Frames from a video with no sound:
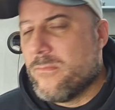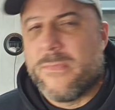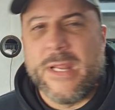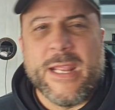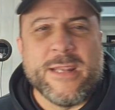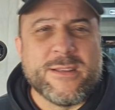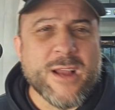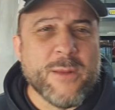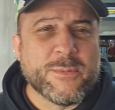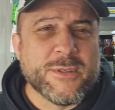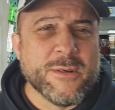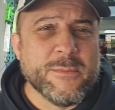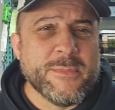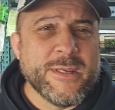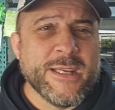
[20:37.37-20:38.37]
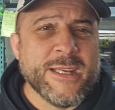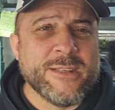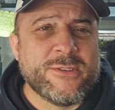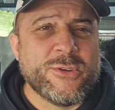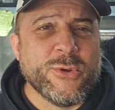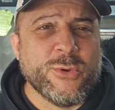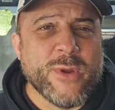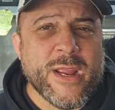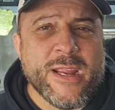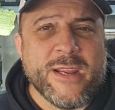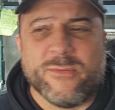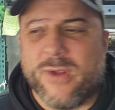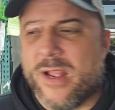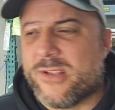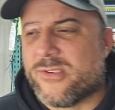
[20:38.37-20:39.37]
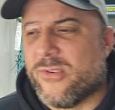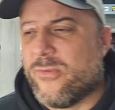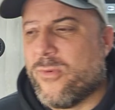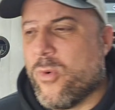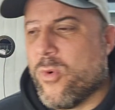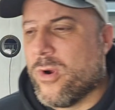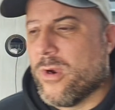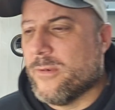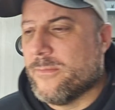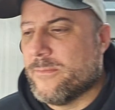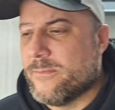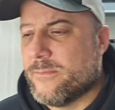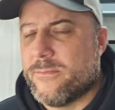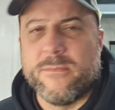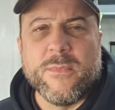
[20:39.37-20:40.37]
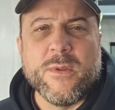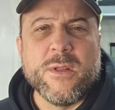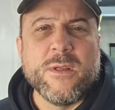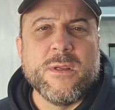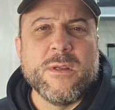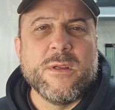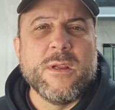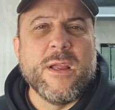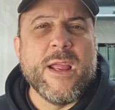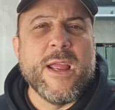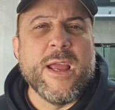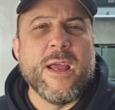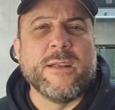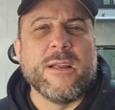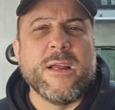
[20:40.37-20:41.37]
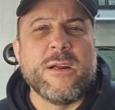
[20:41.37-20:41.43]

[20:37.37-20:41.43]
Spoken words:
he dumped them into a reservoir, and